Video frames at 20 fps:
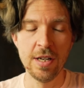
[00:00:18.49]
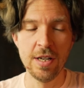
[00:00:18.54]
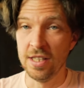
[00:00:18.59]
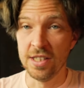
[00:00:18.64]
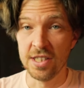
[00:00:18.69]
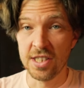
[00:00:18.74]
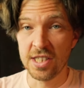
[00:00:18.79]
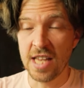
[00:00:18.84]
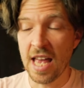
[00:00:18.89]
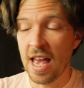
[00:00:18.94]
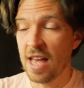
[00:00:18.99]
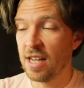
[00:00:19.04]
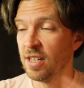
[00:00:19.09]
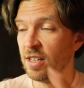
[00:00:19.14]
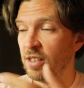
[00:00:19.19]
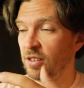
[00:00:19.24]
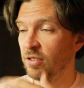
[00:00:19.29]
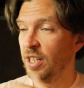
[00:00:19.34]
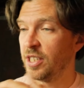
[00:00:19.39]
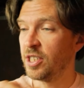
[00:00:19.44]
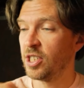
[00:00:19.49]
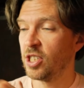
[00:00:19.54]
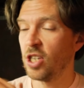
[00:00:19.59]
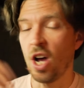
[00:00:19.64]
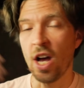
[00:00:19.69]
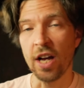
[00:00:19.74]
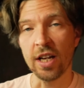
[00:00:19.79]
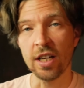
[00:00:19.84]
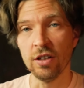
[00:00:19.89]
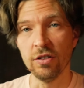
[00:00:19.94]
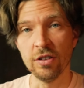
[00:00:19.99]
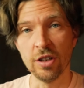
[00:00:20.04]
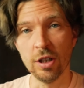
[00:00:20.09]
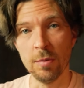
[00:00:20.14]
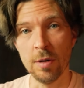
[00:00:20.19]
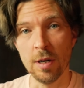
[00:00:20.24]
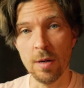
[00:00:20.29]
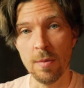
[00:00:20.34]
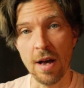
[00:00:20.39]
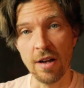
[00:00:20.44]
Instead, let's talk a little
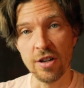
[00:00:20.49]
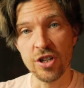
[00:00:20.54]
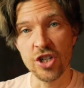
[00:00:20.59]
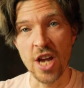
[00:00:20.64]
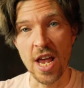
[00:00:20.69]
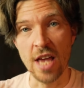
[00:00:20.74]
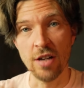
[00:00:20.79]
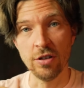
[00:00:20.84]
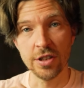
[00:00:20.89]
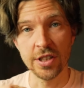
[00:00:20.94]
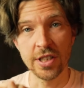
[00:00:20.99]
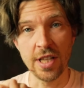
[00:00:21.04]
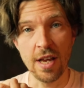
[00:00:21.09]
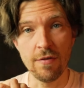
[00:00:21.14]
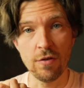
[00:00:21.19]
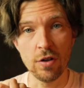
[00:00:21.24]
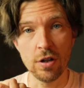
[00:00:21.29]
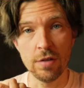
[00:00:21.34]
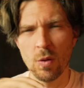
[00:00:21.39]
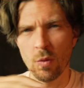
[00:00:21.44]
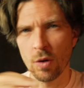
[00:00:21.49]
bit about Channel Saver.